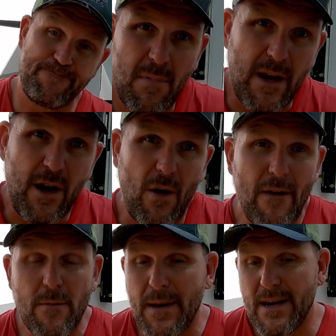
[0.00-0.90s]
But, you know,
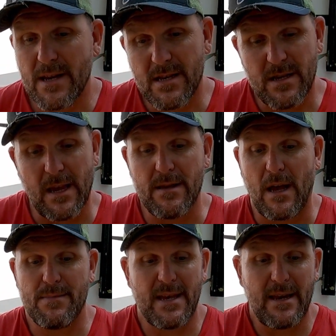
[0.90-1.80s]
everybody does these things.
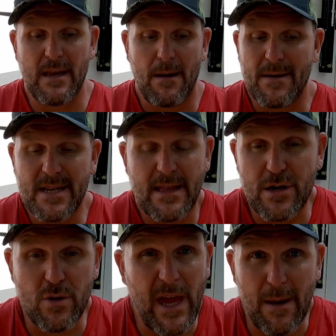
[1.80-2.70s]
I'm saying, I'm not saying
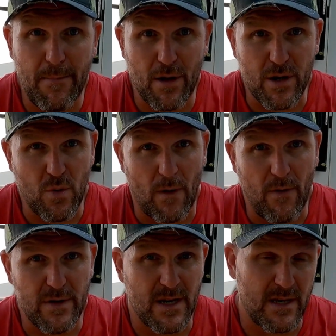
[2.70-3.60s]
that you can't build a twelve
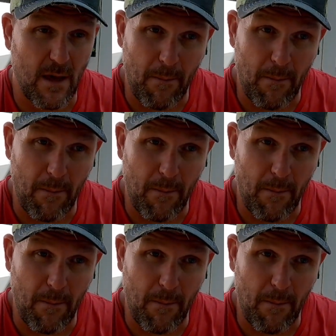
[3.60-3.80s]
volt system,